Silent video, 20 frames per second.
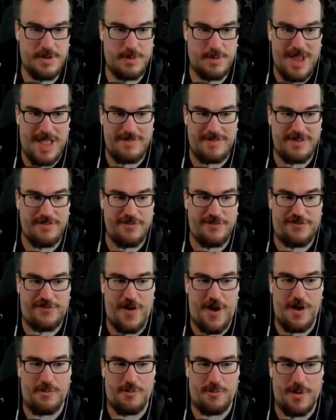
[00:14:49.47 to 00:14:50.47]
We haven't even
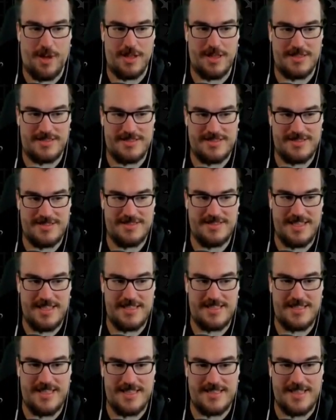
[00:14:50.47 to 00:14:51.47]
fought once.
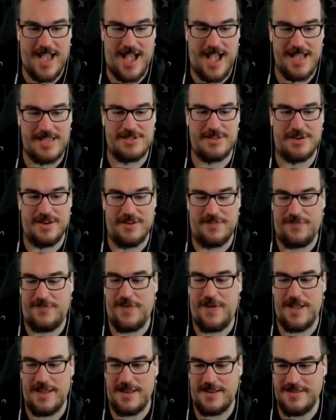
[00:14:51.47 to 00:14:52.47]
These these guys are gonna
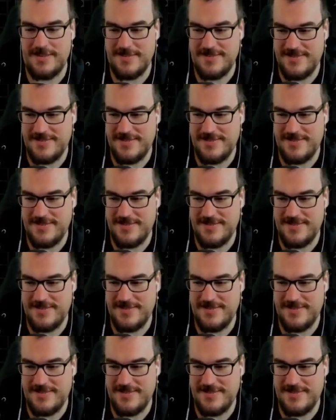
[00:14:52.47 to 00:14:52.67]
fight